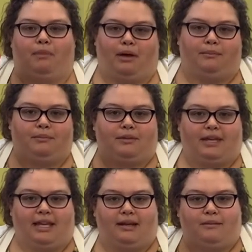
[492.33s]

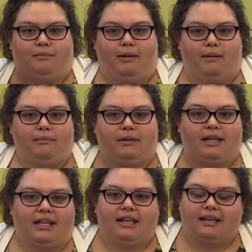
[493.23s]
Pumpkin,
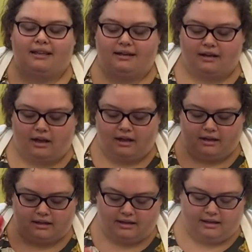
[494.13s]
pumpkin
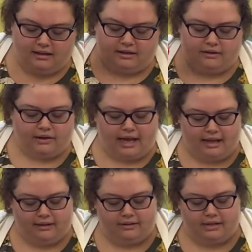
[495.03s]
on the
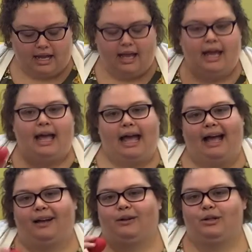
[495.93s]
ground,
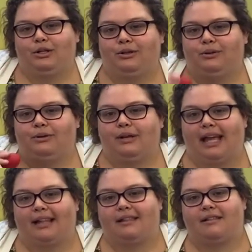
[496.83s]
how'd you
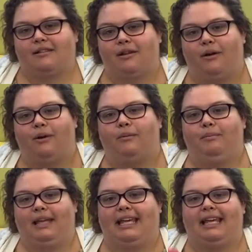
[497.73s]
get so
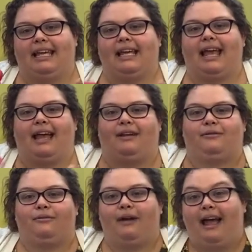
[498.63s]
big and
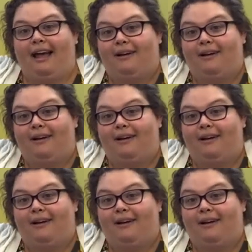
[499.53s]
round?